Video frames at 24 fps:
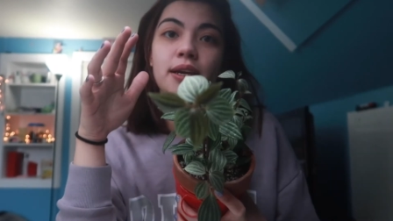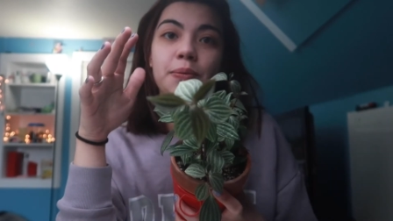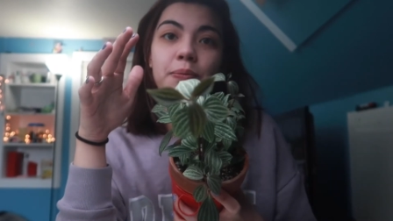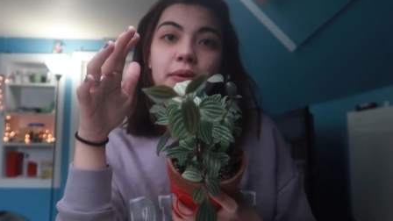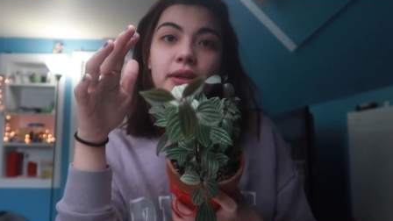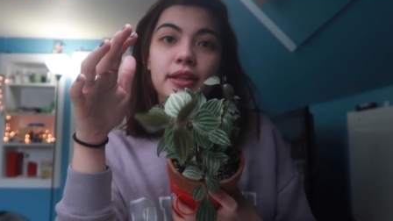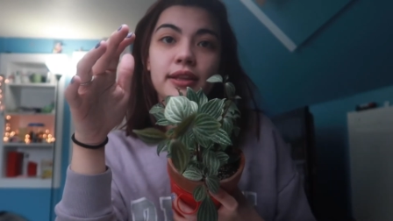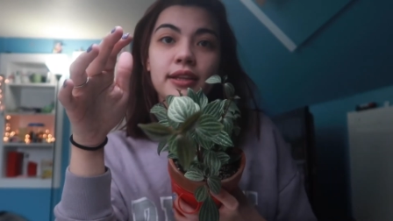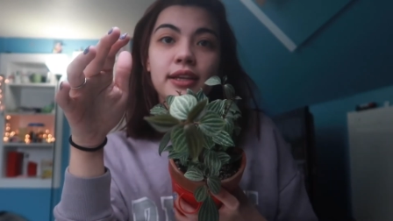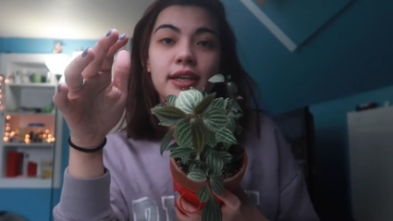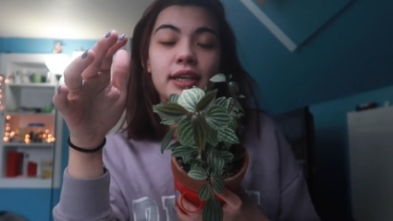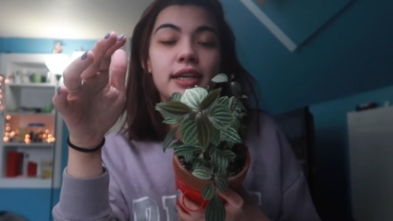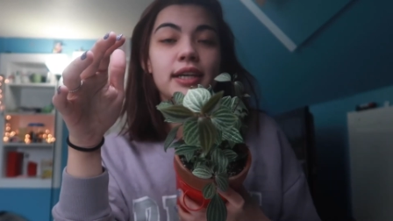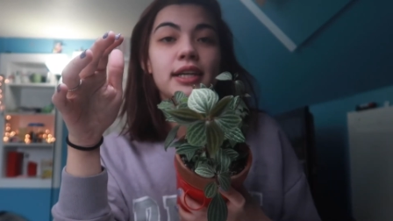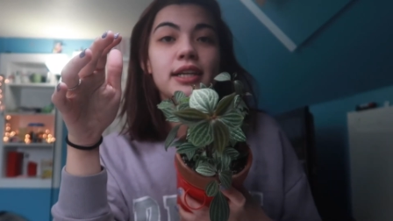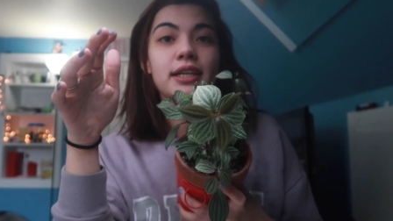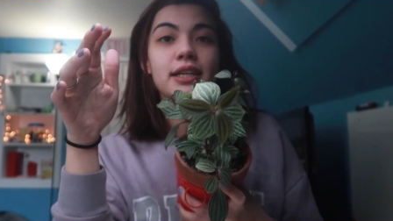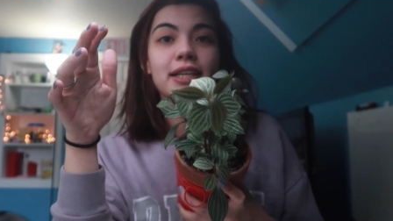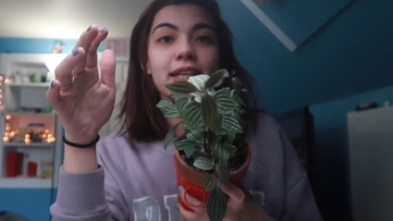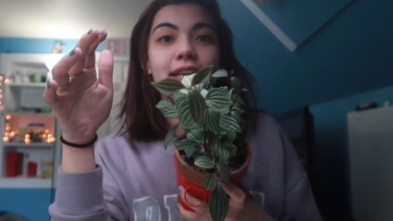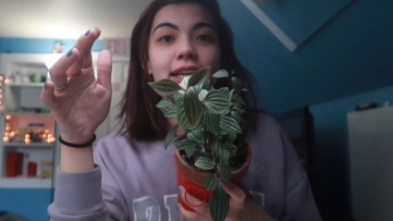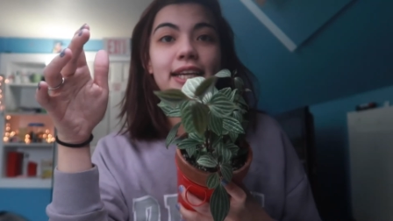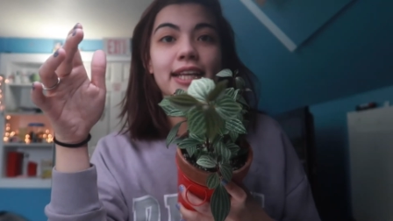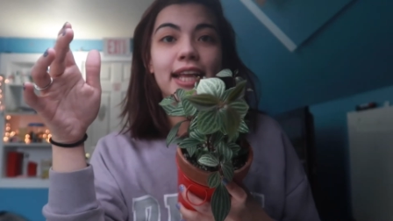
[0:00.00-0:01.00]
I mean,
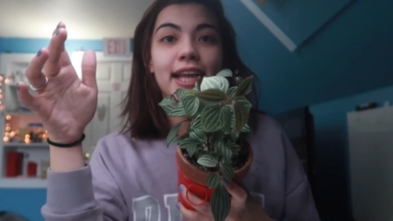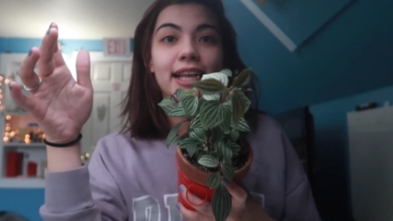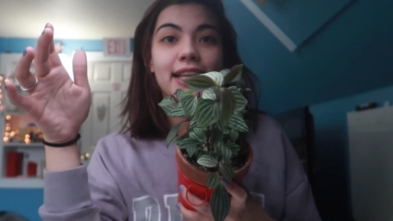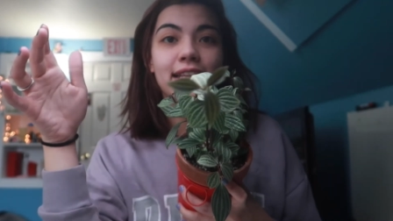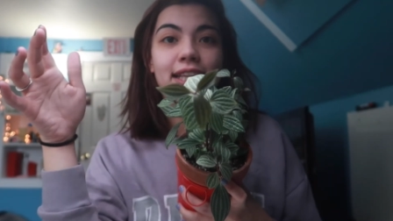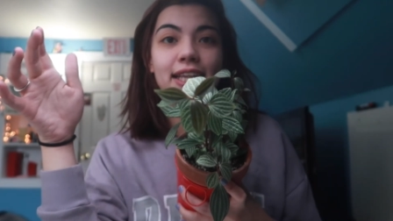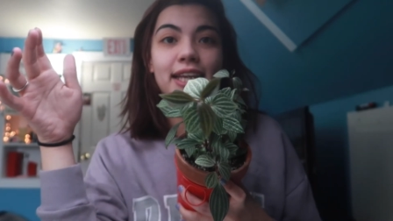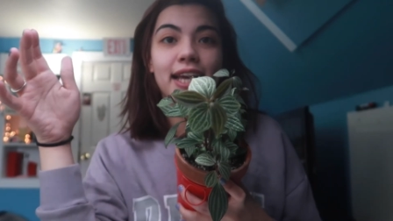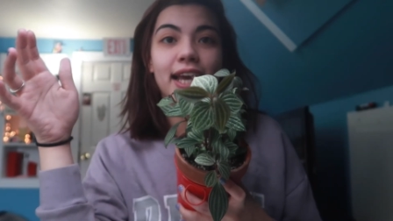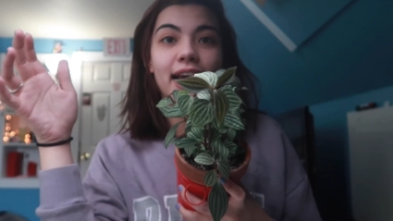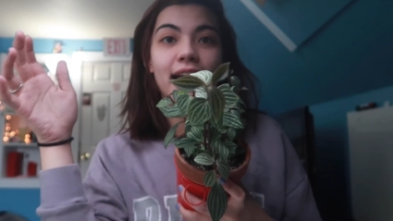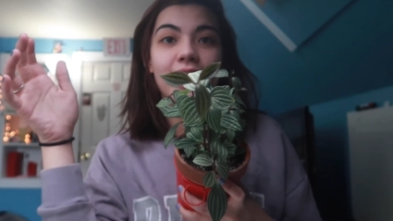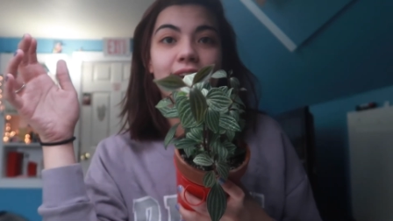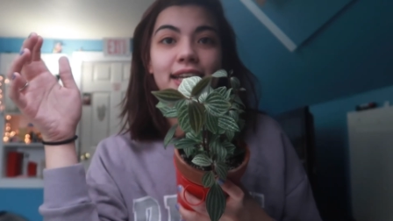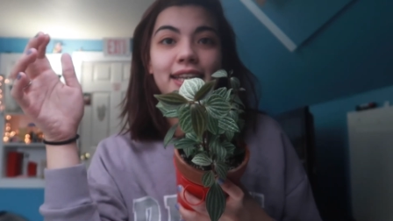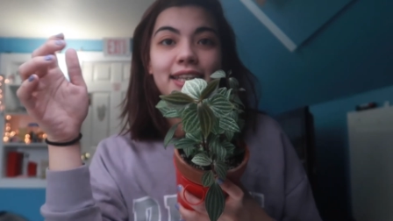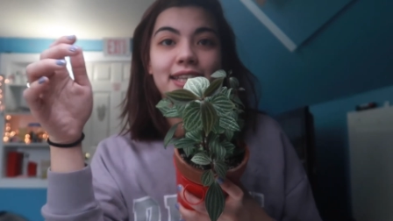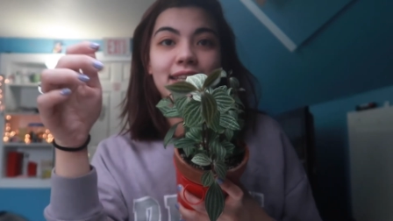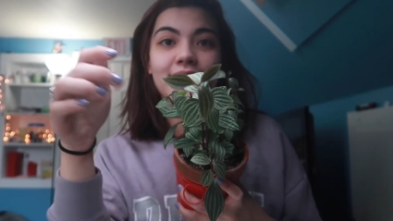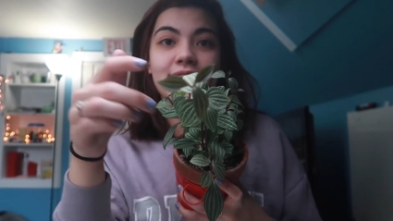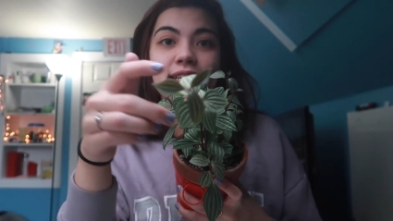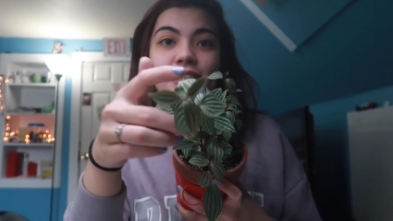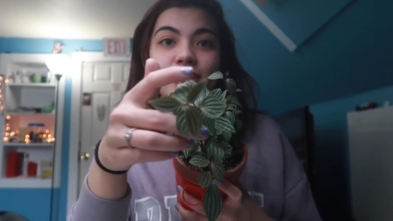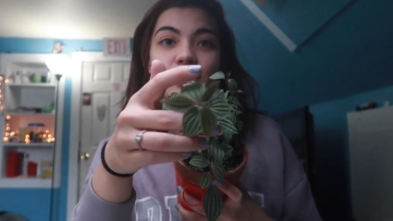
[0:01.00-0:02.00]
look at that little guy.
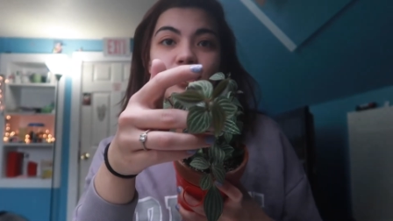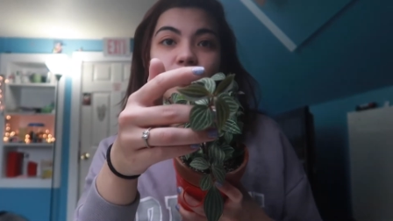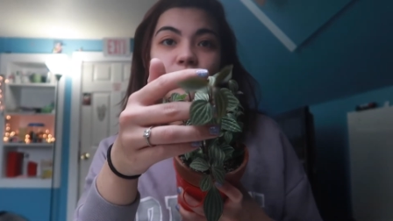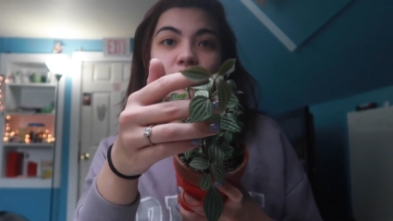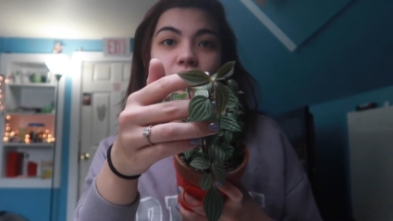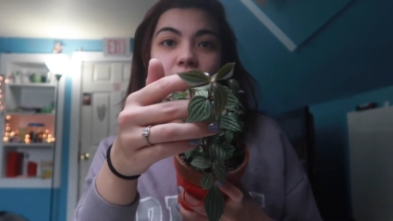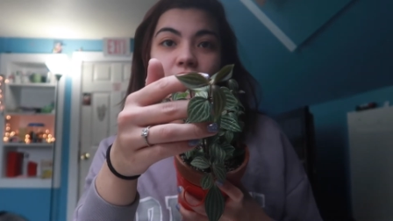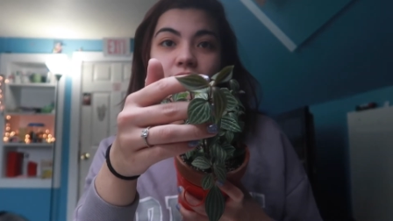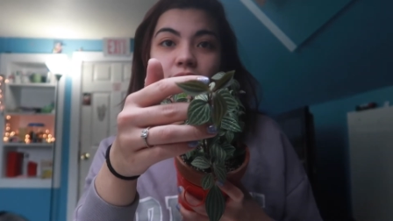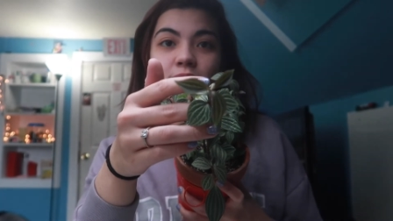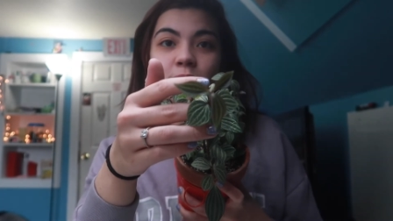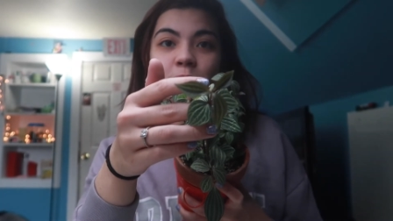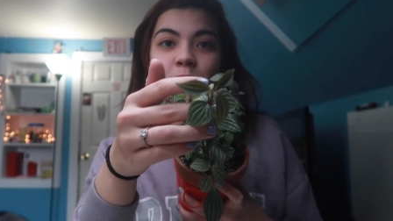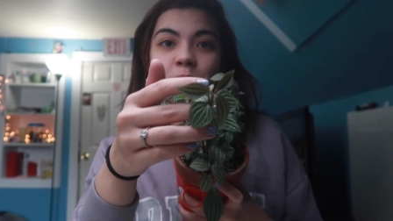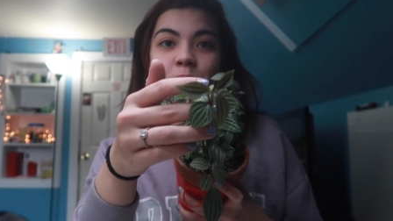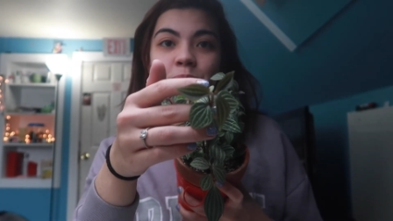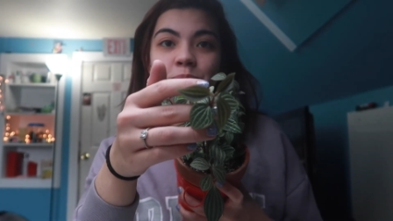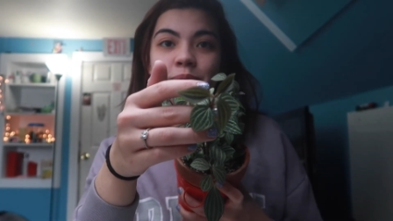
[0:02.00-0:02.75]
He's going nuts.